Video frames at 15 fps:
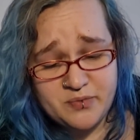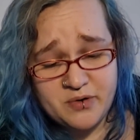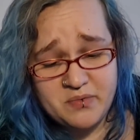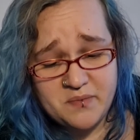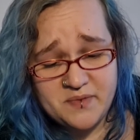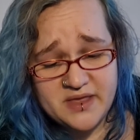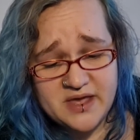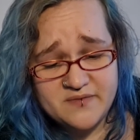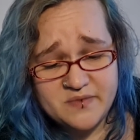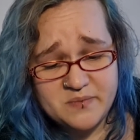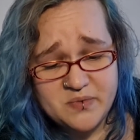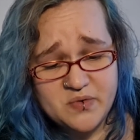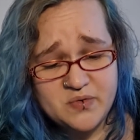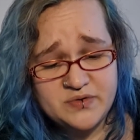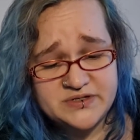probably have
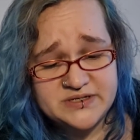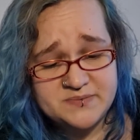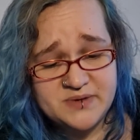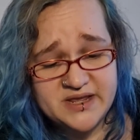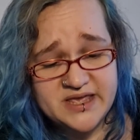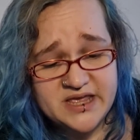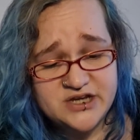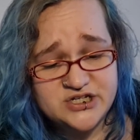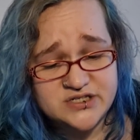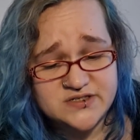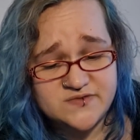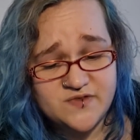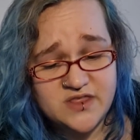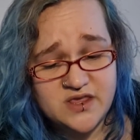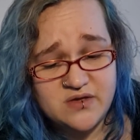important
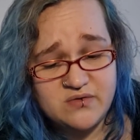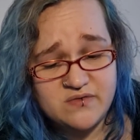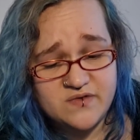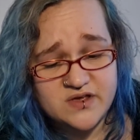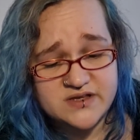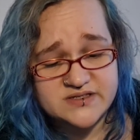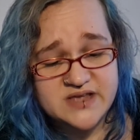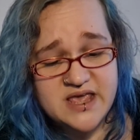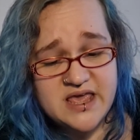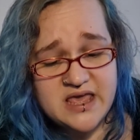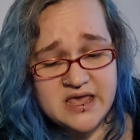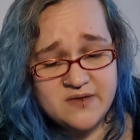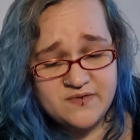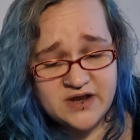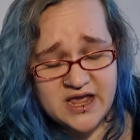implications for the universe
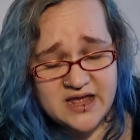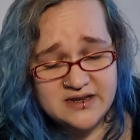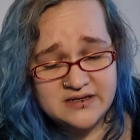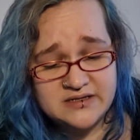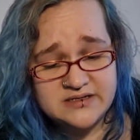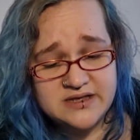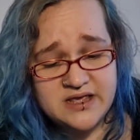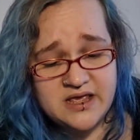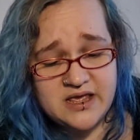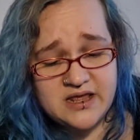if it hadn't,